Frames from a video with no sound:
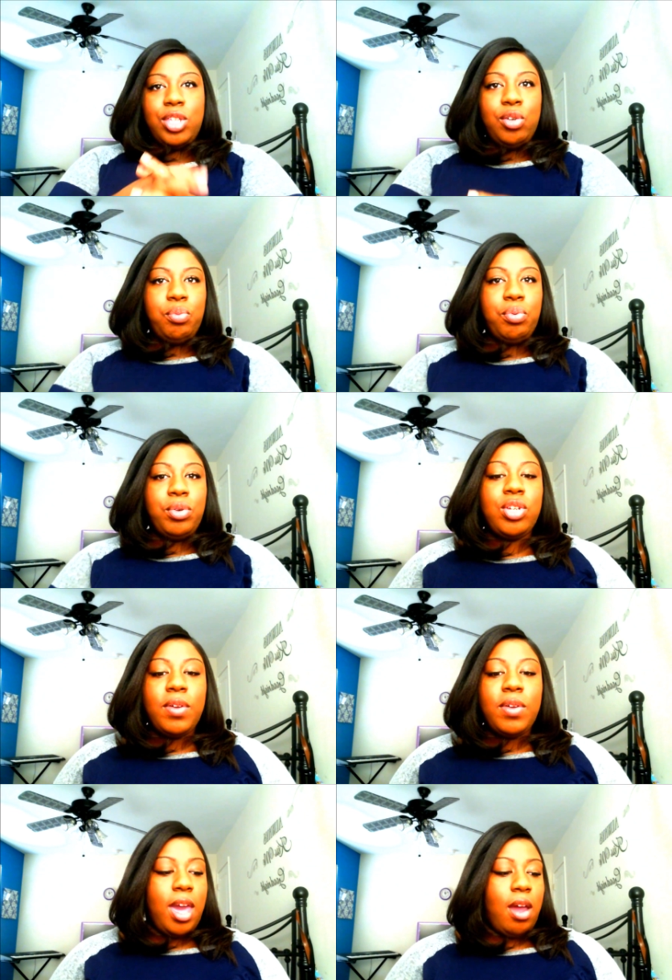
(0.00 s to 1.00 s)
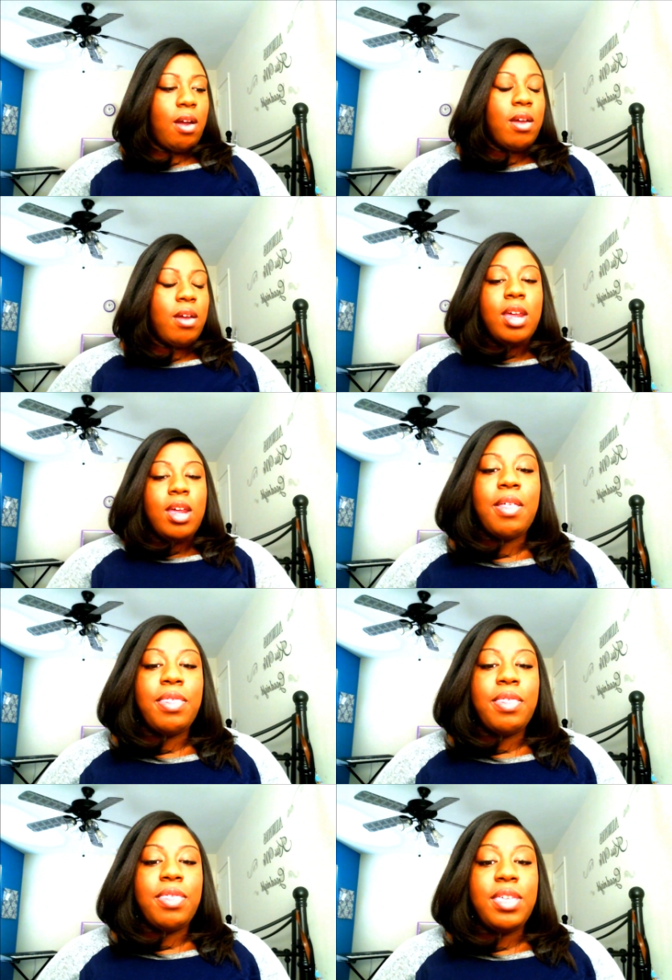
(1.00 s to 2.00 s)
preserve your hair. Now,
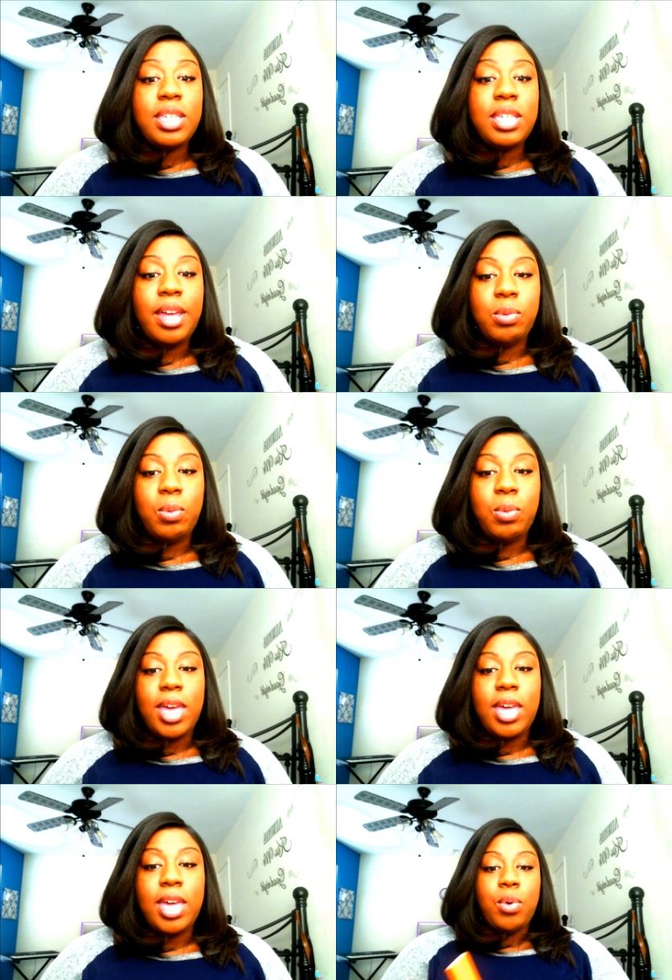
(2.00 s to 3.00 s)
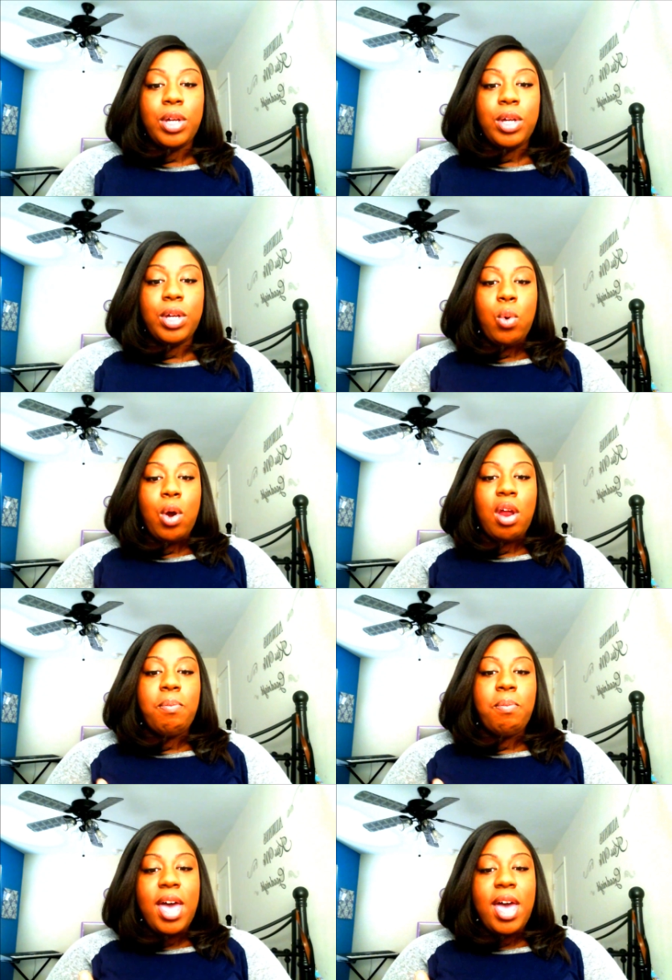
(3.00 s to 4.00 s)
this next way is going to work
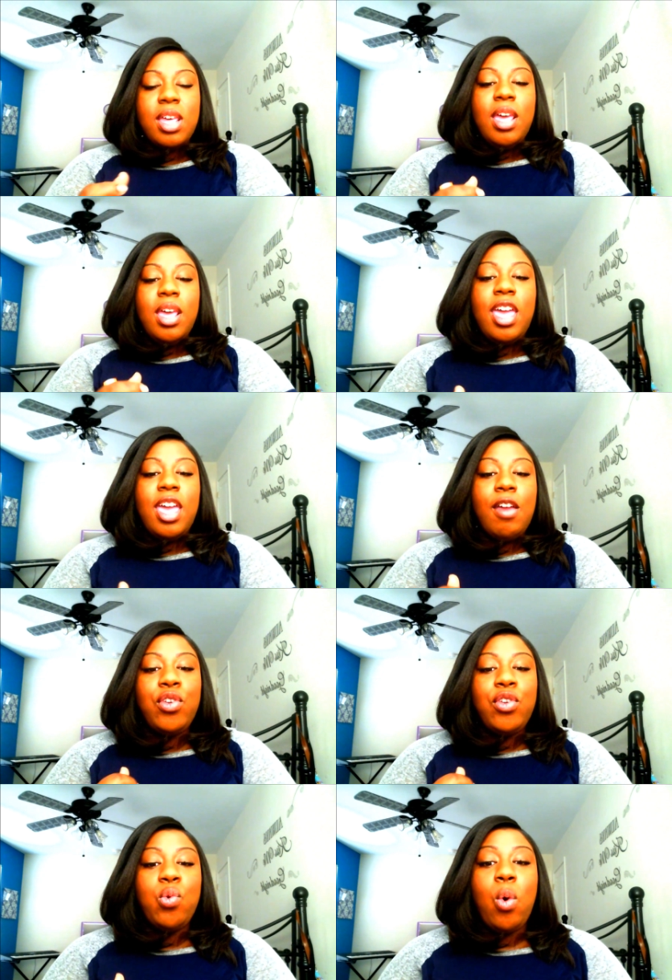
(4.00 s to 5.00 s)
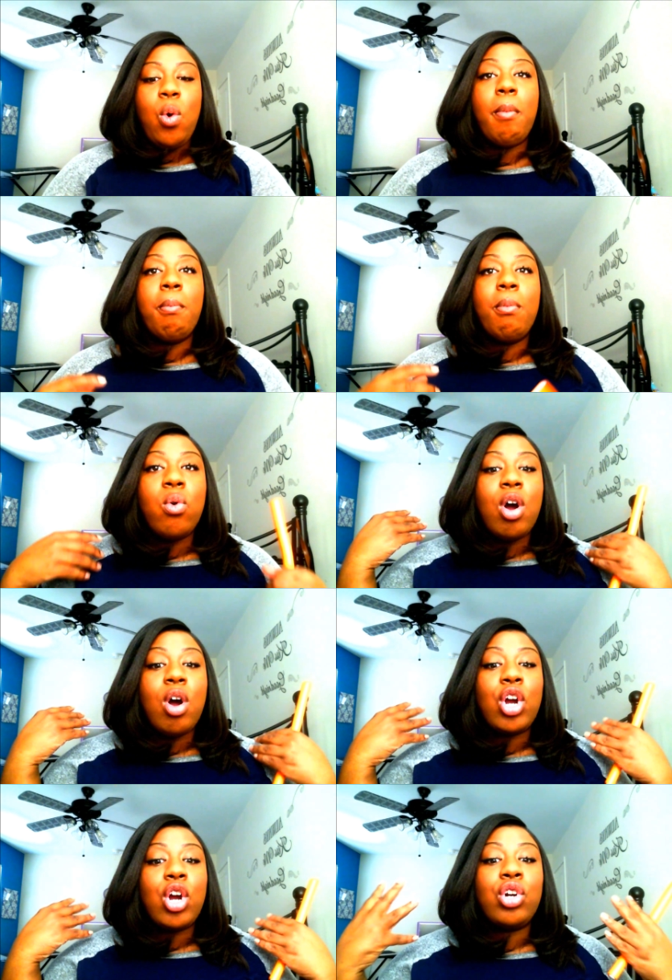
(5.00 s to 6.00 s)
best if you want more
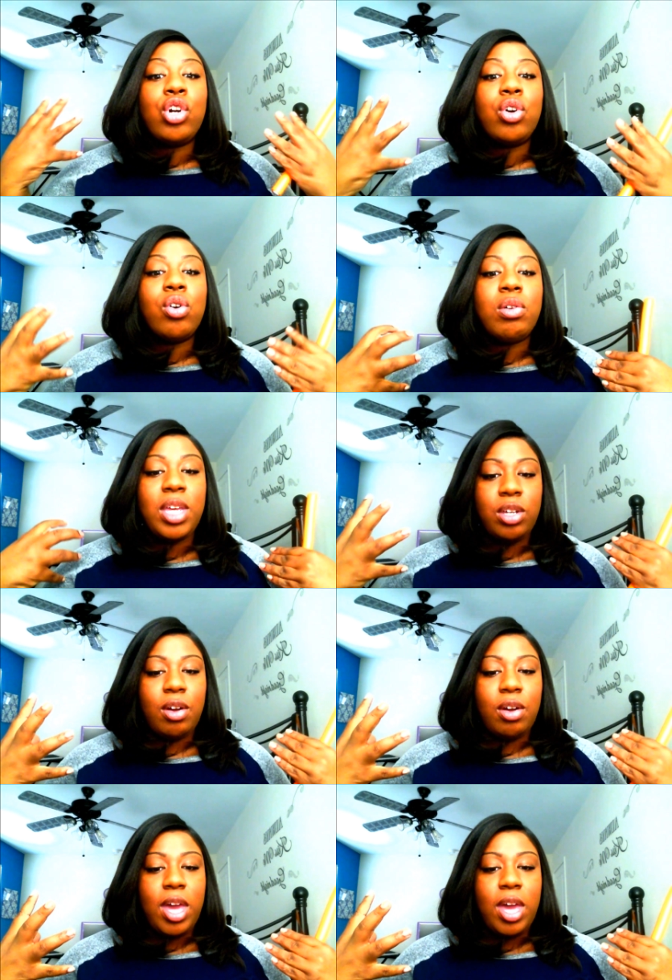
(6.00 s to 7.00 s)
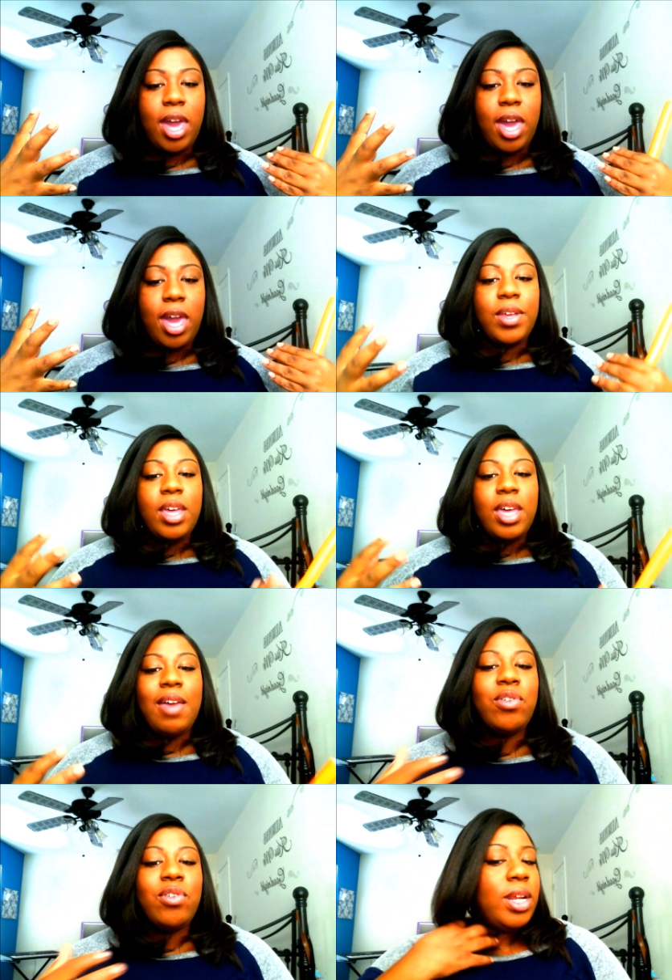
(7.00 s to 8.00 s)
curls in your hair. If you
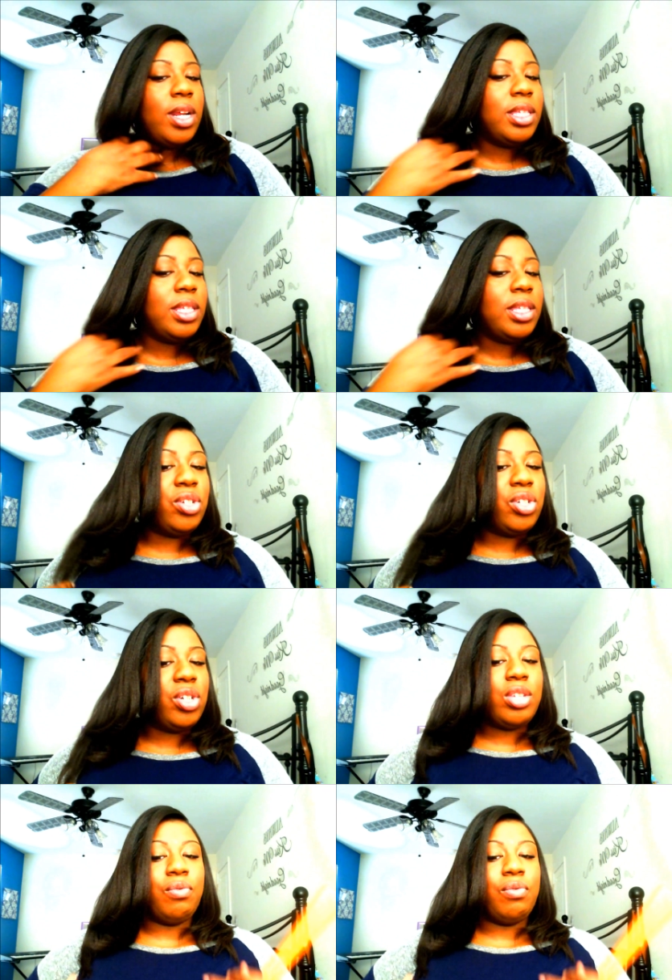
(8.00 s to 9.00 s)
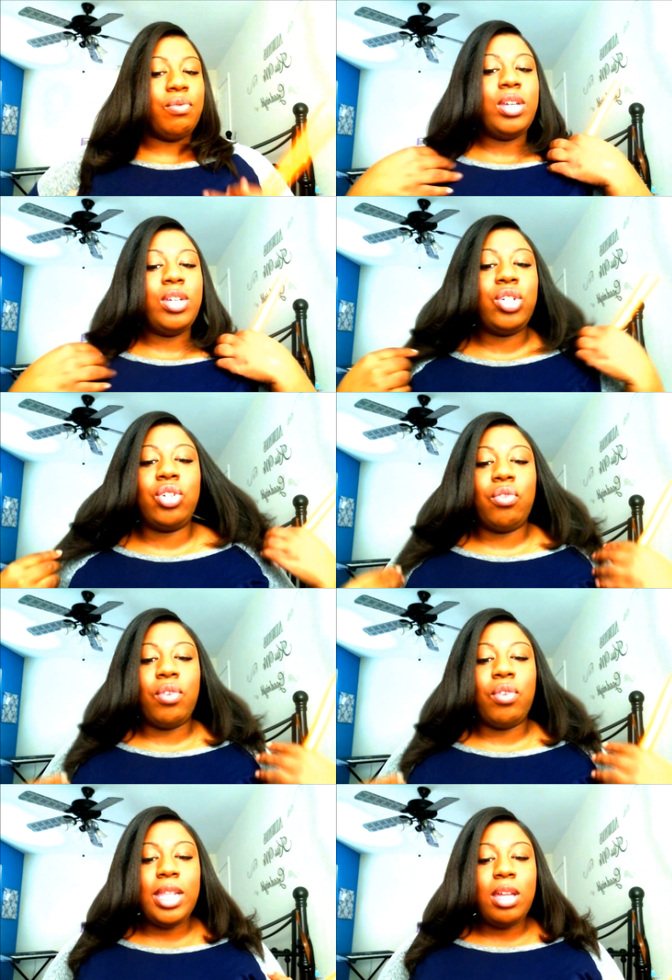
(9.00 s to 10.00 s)
want it to be just really straight
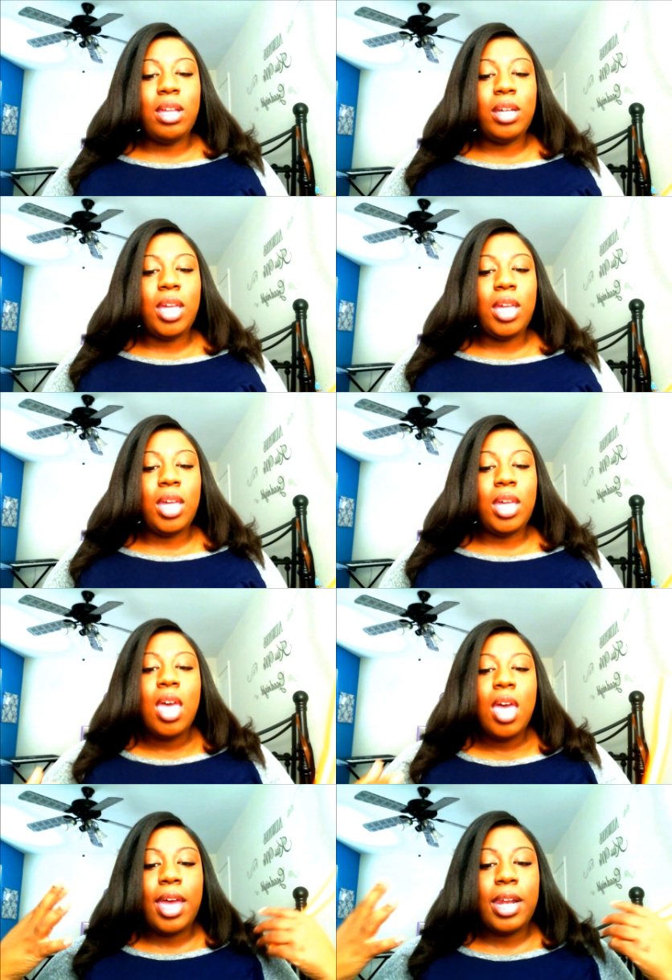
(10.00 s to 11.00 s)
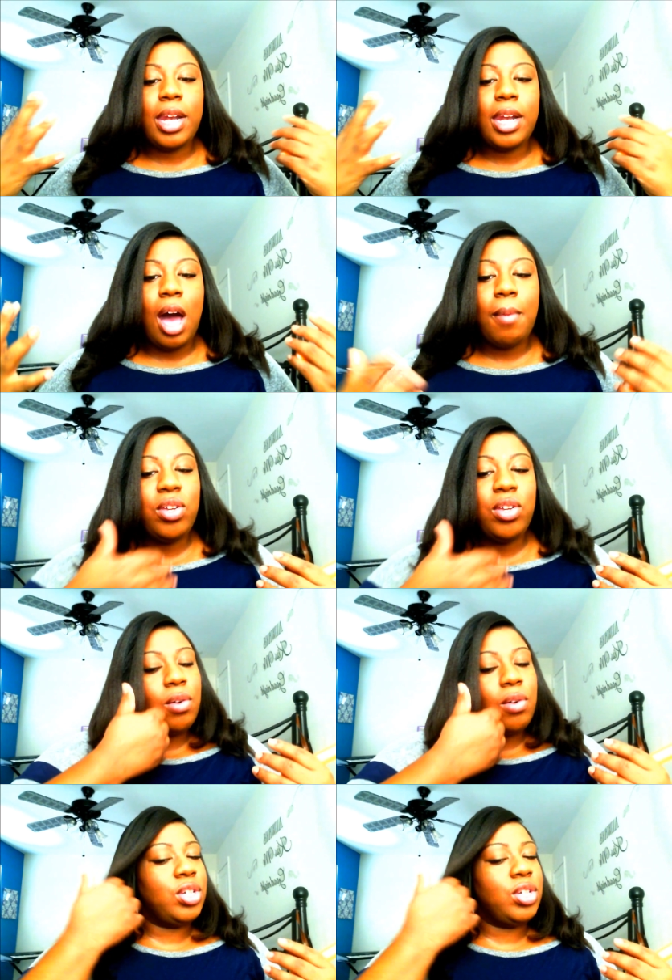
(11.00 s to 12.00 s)
looking and, you know, just a
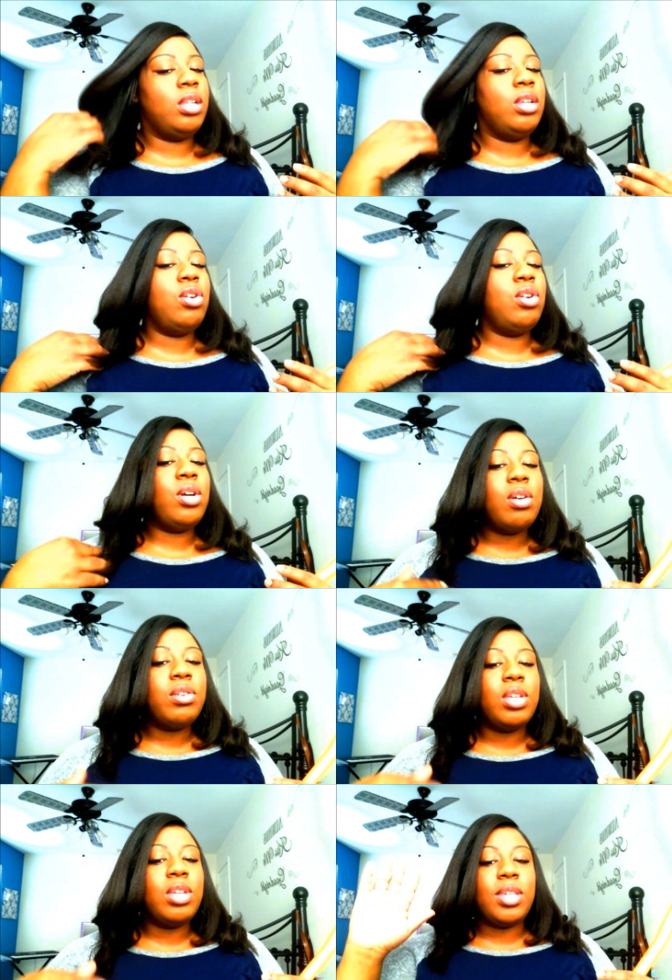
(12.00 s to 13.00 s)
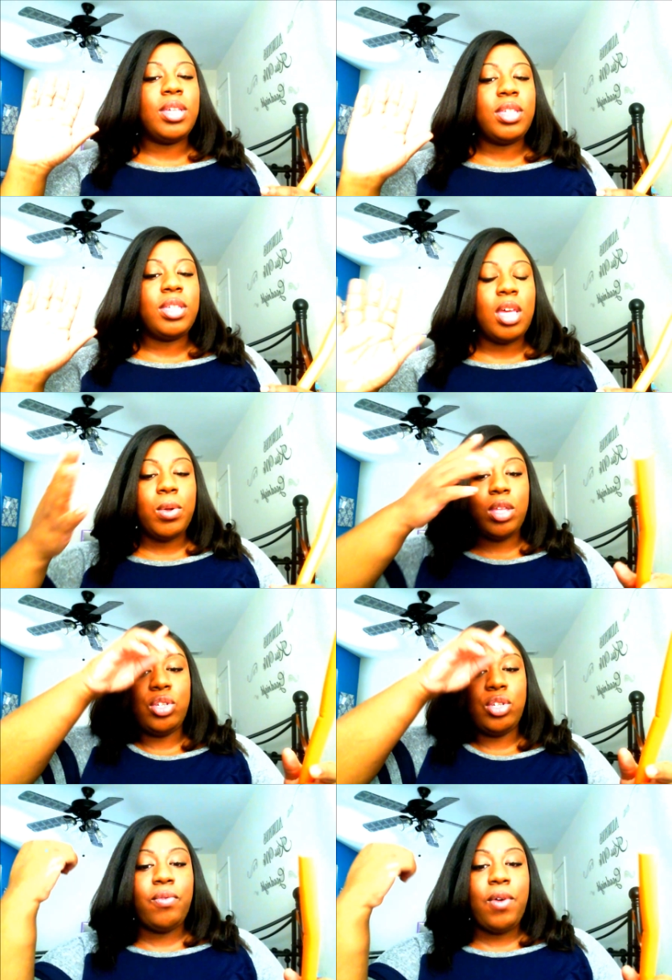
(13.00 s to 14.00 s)
little bit of curls, then you want to stick with the Doobie
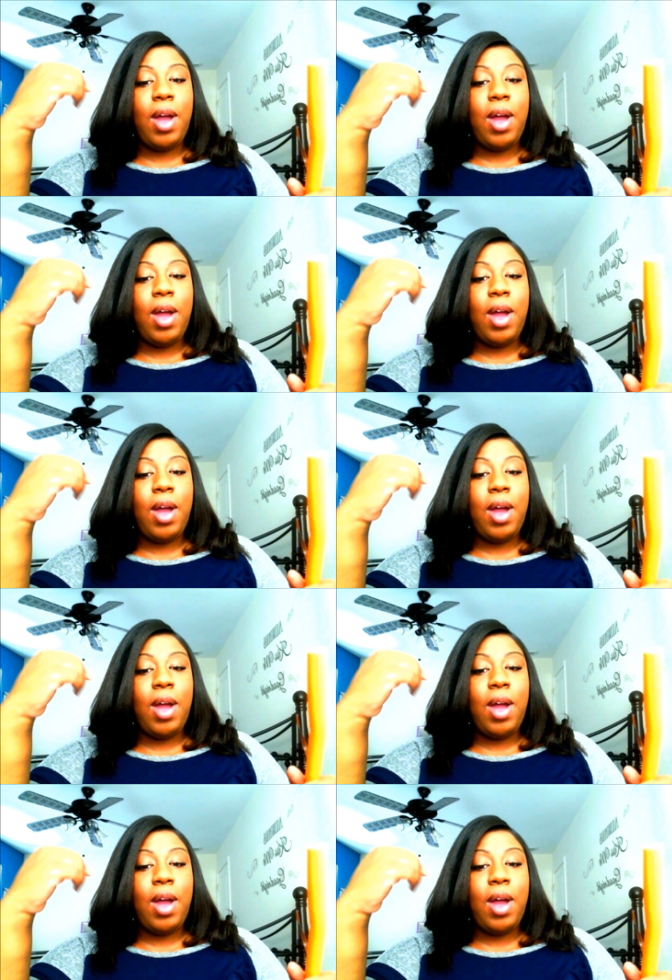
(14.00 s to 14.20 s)
wrap that I